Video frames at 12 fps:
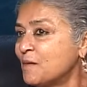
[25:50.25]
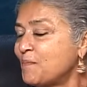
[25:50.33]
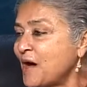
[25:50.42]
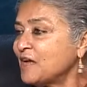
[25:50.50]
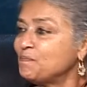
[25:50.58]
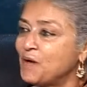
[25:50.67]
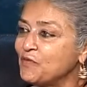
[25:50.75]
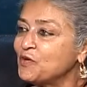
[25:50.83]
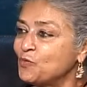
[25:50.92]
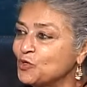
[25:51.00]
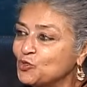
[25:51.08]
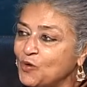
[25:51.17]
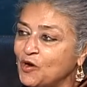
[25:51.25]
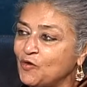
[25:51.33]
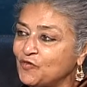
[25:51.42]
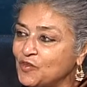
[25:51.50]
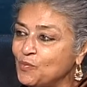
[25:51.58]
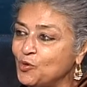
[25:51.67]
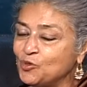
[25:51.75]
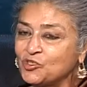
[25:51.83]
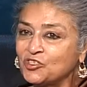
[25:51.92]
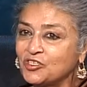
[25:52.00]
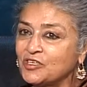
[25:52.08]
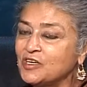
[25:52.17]
Bharat Bhavan was one of the
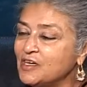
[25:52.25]
most